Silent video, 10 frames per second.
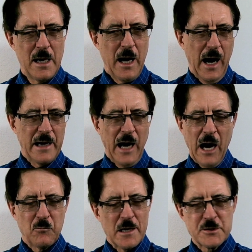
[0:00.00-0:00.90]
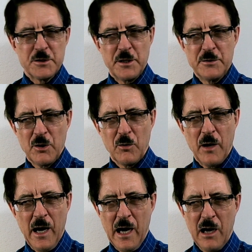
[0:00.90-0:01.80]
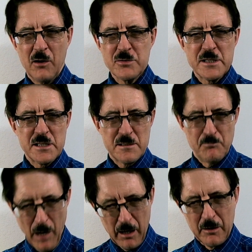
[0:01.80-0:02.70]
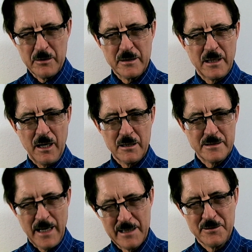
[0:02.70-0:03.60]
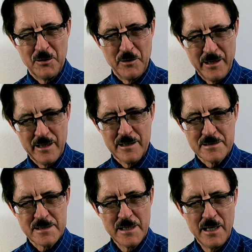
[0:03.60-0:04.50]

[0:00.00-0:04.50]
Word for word: I want you to know how smart Cardano is.